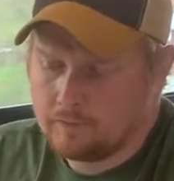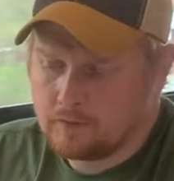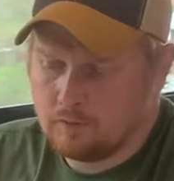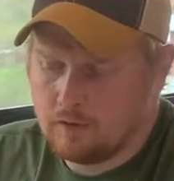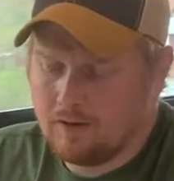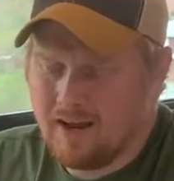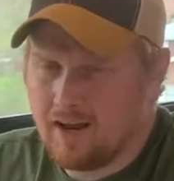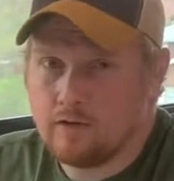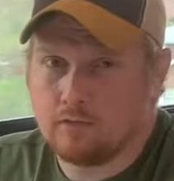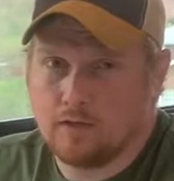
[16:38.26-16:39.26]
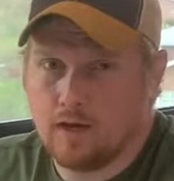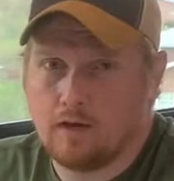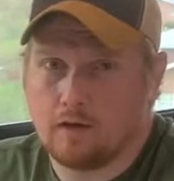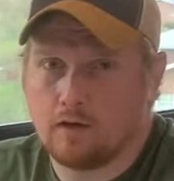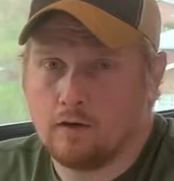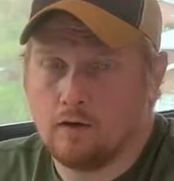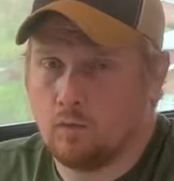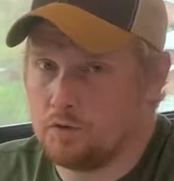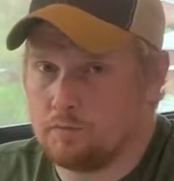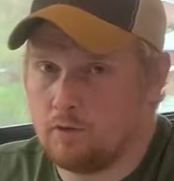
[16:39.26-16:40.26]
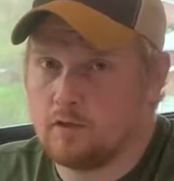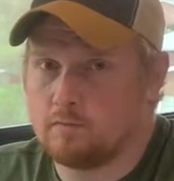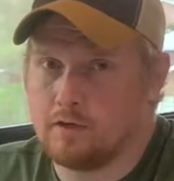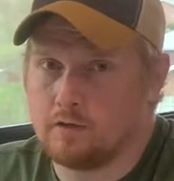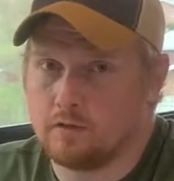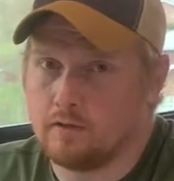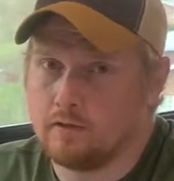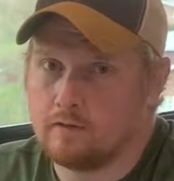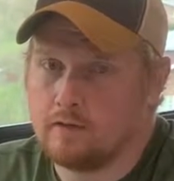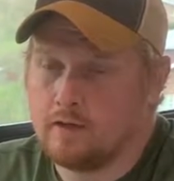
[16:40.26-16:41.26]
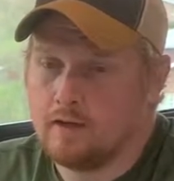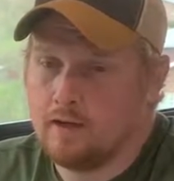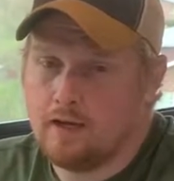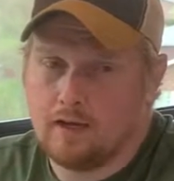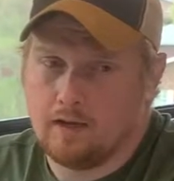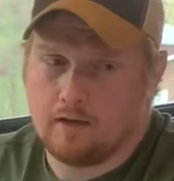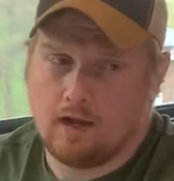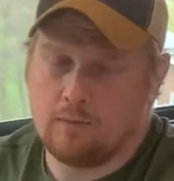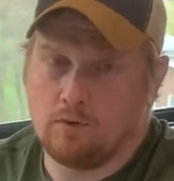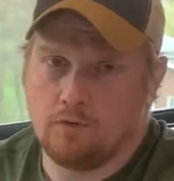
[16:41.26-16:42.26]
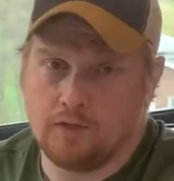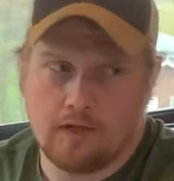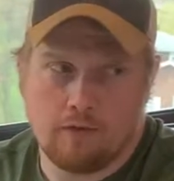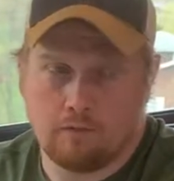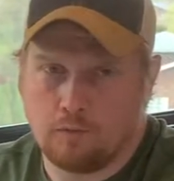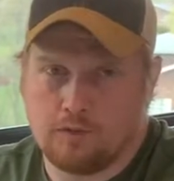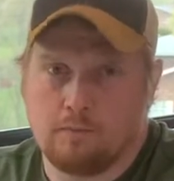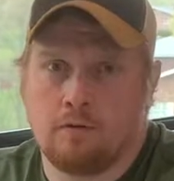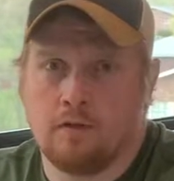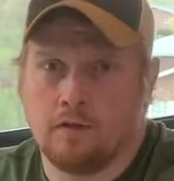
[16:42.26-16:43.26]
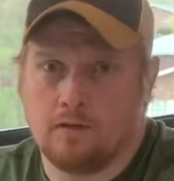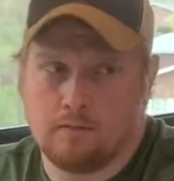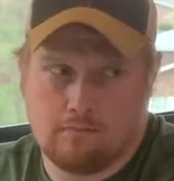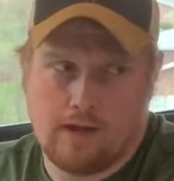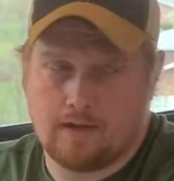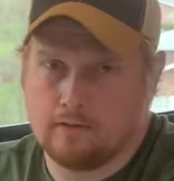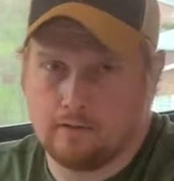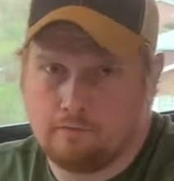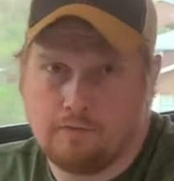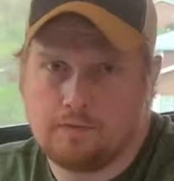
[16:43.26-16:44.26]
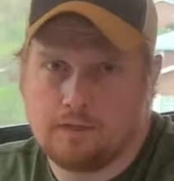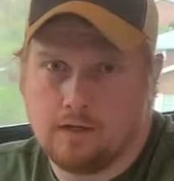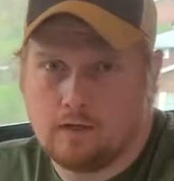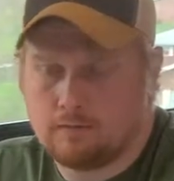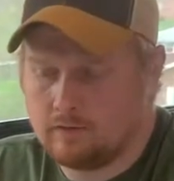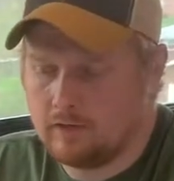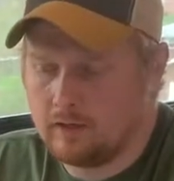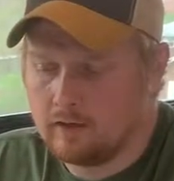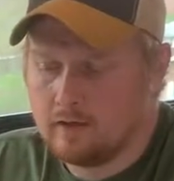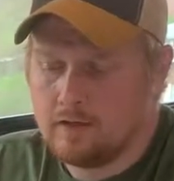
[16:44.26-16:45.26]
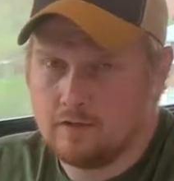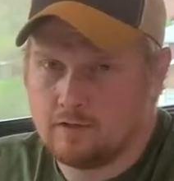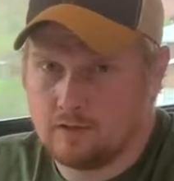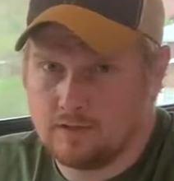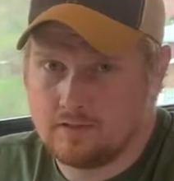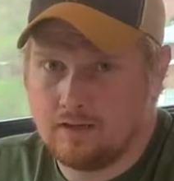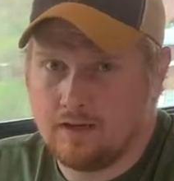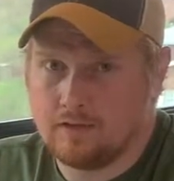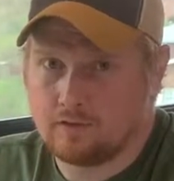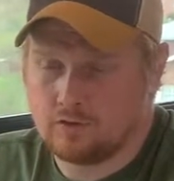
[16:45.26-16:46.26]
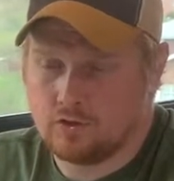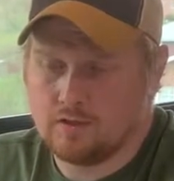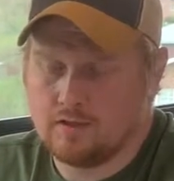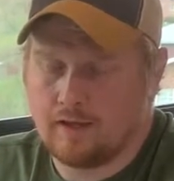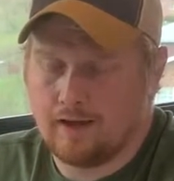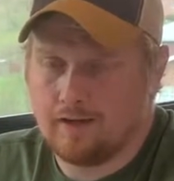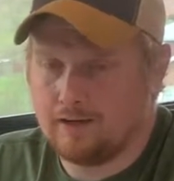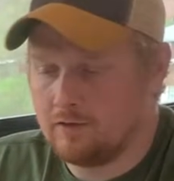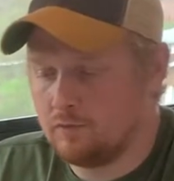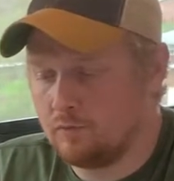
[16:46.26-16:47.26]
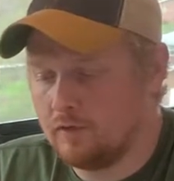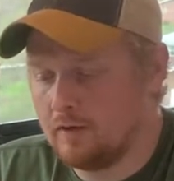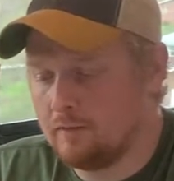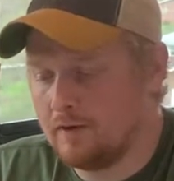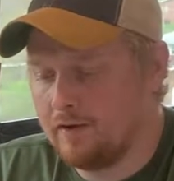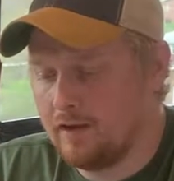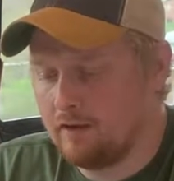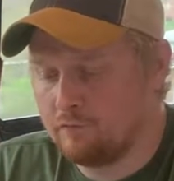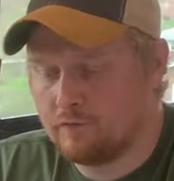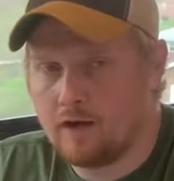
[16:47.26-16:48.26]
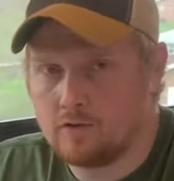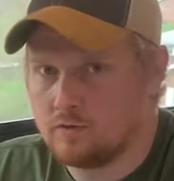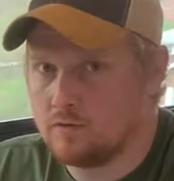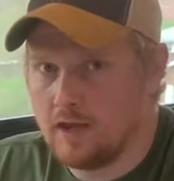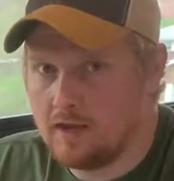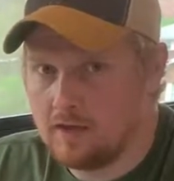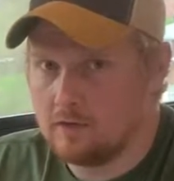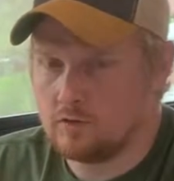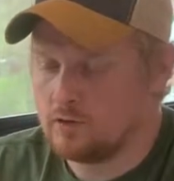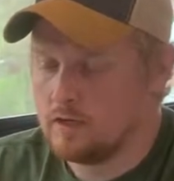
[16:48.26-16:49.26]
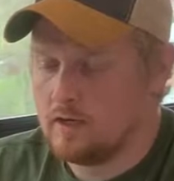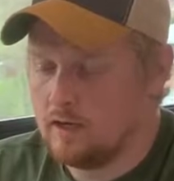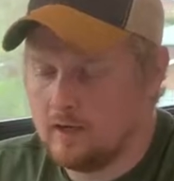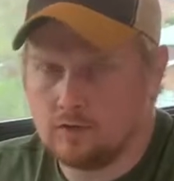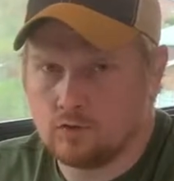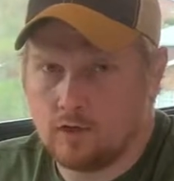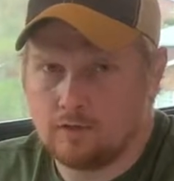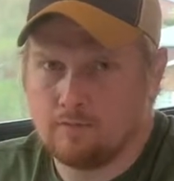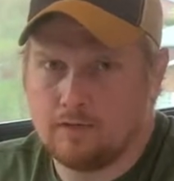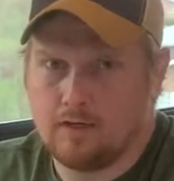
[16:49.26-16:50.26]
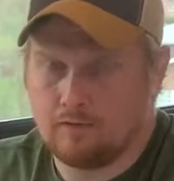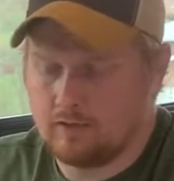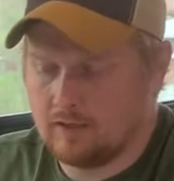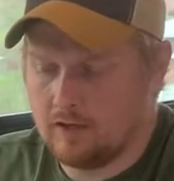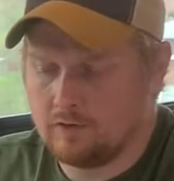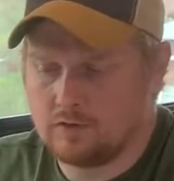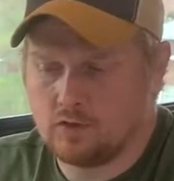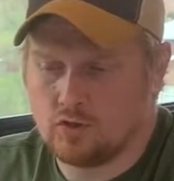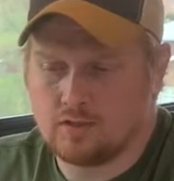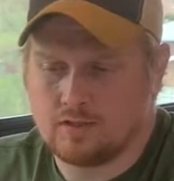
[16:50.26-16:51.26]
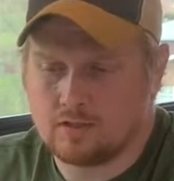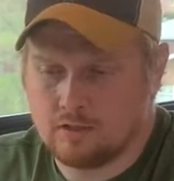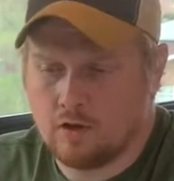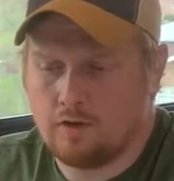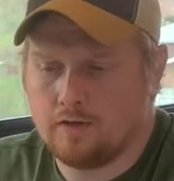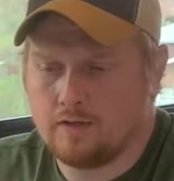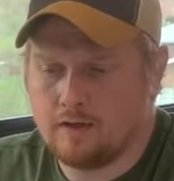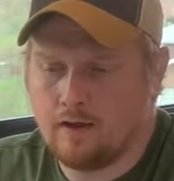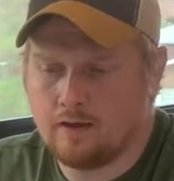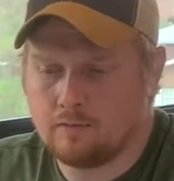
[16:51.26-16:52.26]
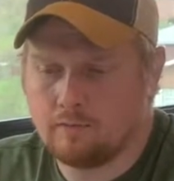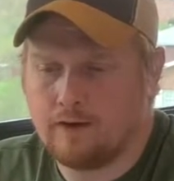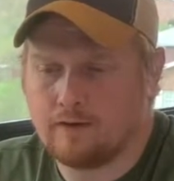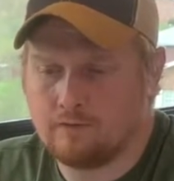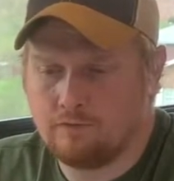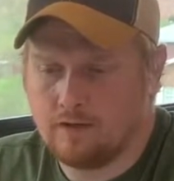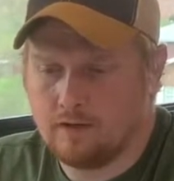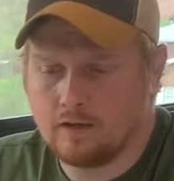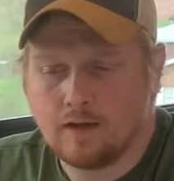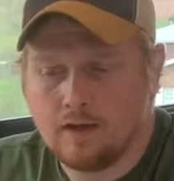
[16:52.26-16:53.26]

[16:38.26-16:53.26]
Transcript: Well, I don't care what the park's pressure is, and I'm only ever wanting to put the max of 50 into my rig. So this does just that, and I don't worry about a fragile gauge and adjustment and everything else. It's just a solid, nice brass fitting.